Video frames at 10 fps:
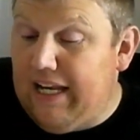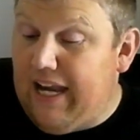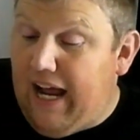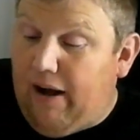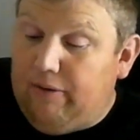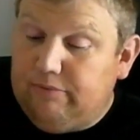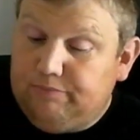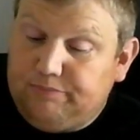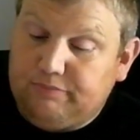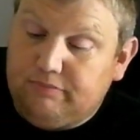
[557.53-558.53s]
Now,
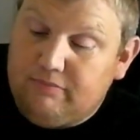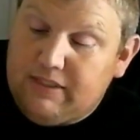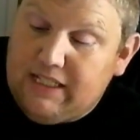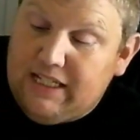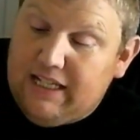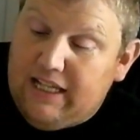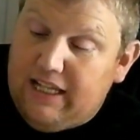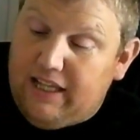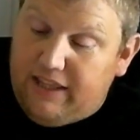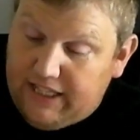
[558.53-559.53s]

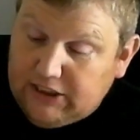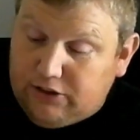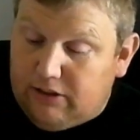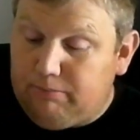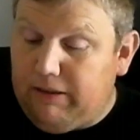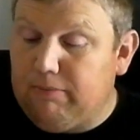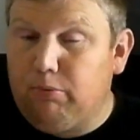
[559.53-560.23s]
this could be